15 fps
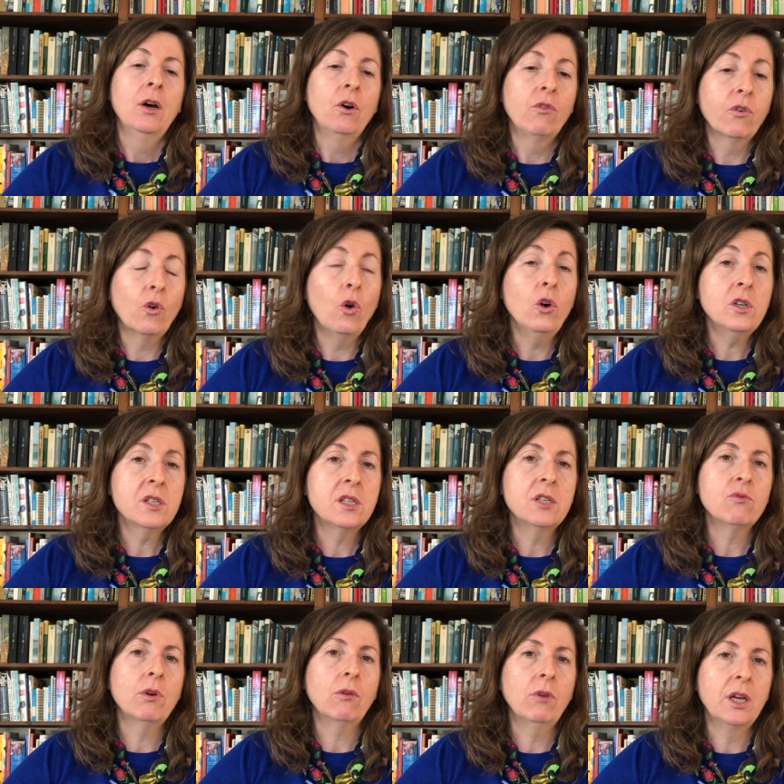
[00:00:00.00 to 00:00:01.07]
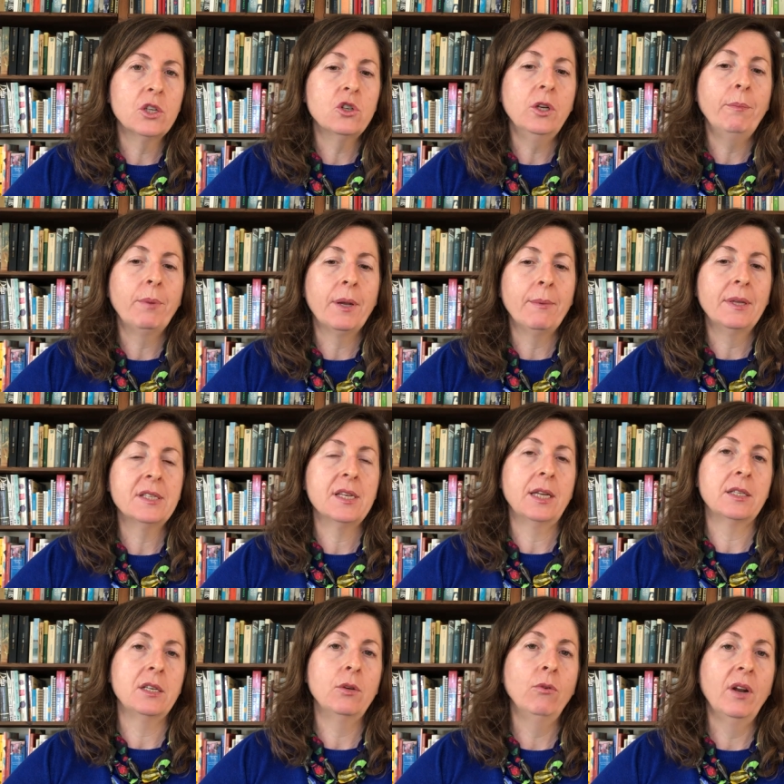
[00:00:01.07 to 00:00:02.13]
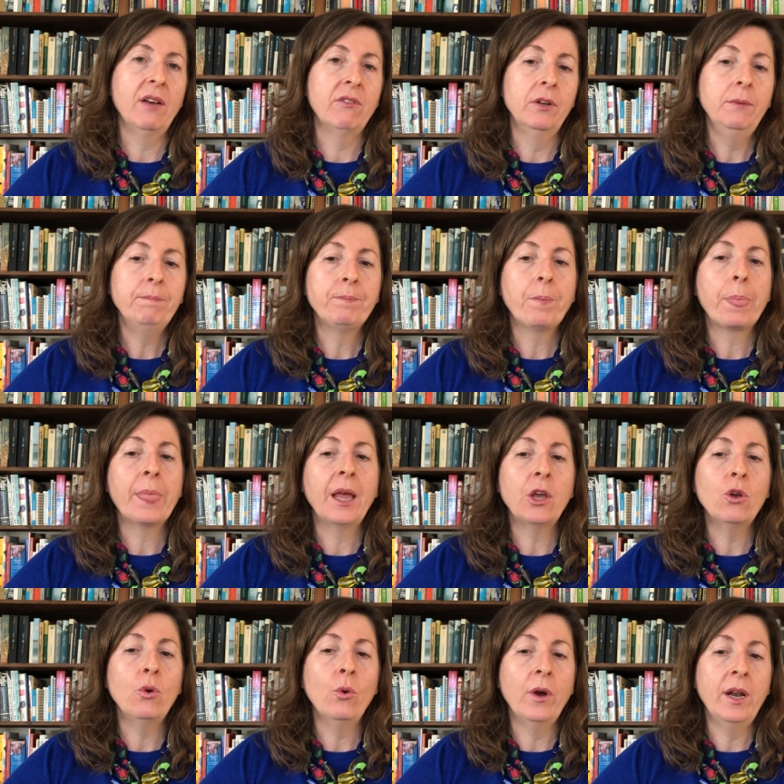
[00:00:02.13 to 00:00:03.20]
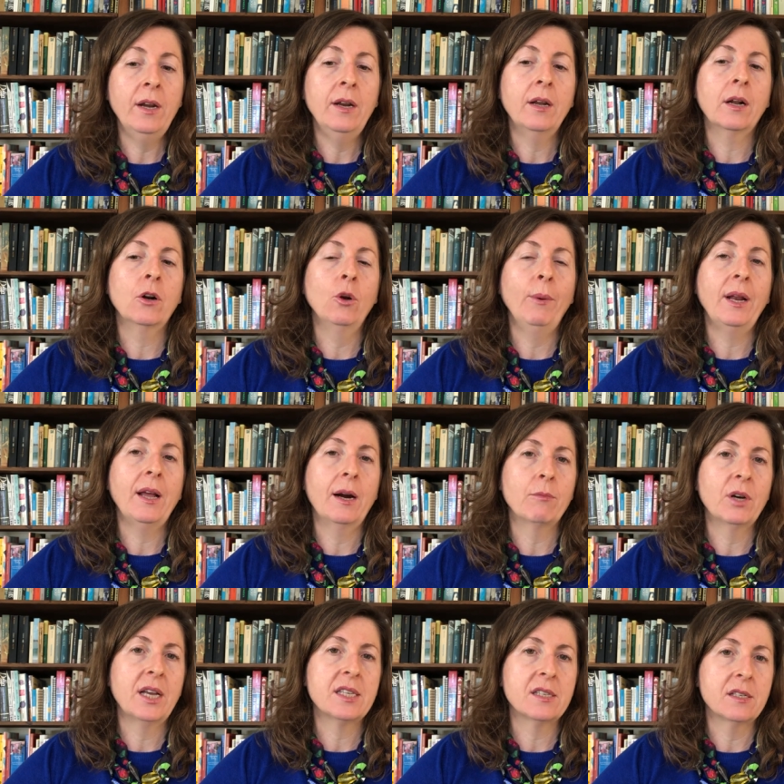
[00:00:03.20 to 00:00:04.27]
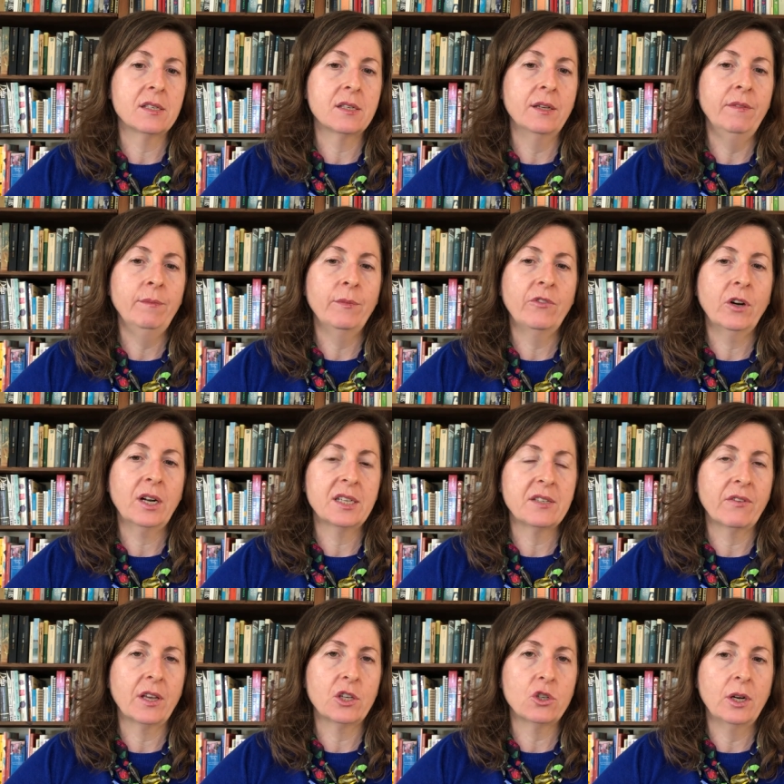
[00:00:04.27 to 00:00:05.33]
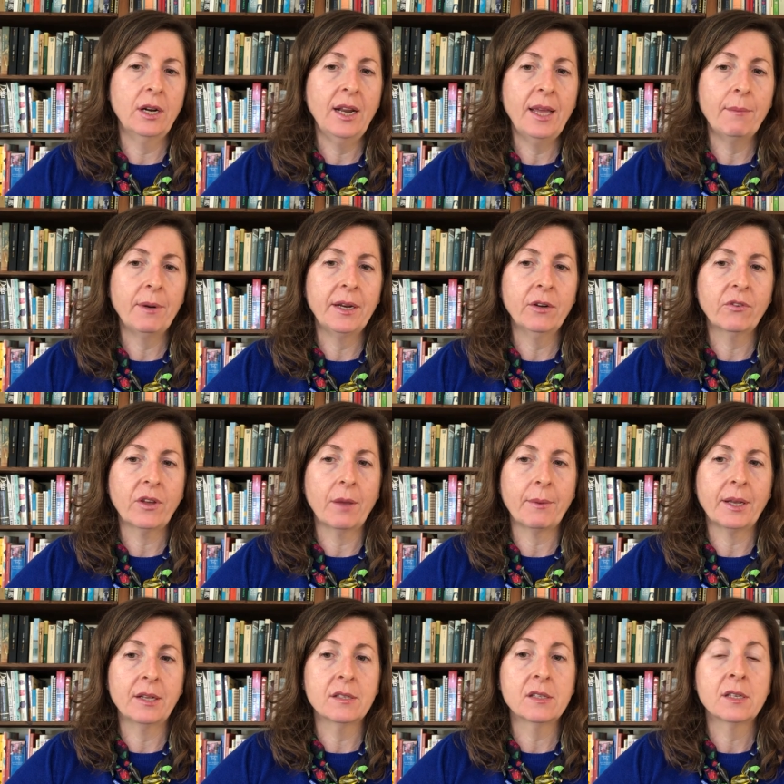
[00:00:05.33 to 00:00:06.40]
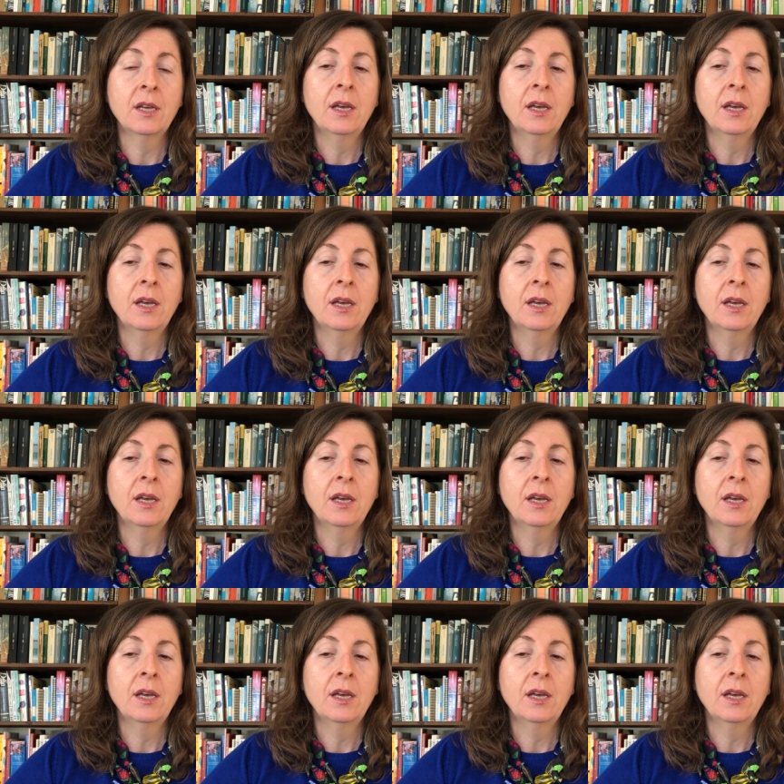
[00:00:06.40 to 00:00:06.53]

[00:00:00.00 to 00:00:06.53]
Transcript: of course, this regulation implements at EU level the UN Globally Harmonized System for Classification and Labeling of Chemicals,